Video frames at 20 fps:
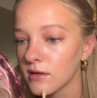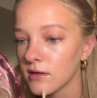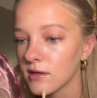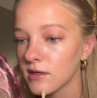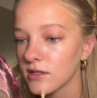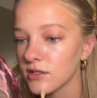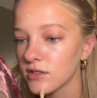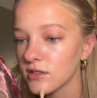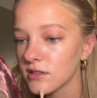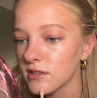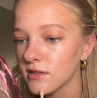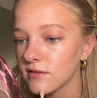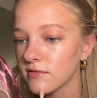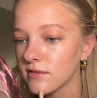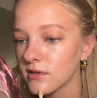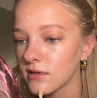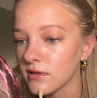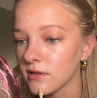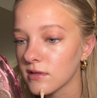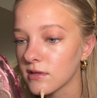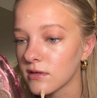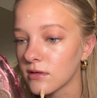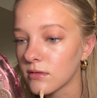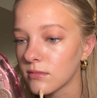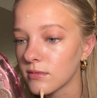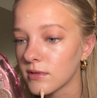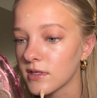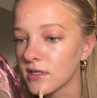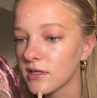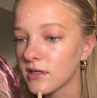I just have a little
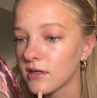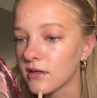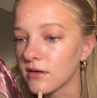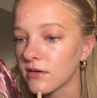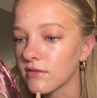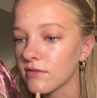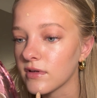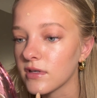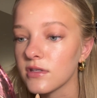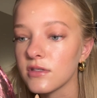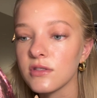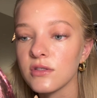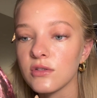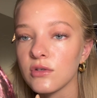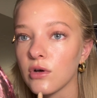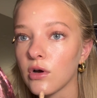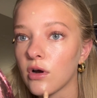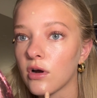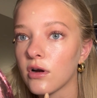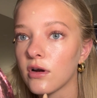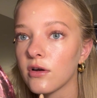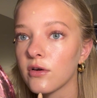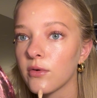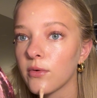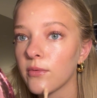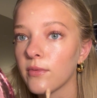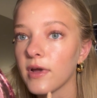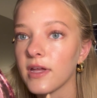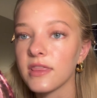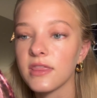bit of a scar
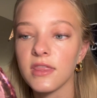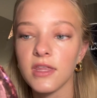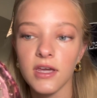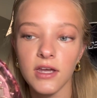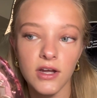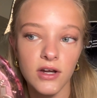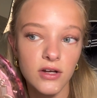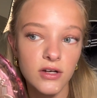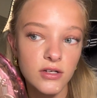right there,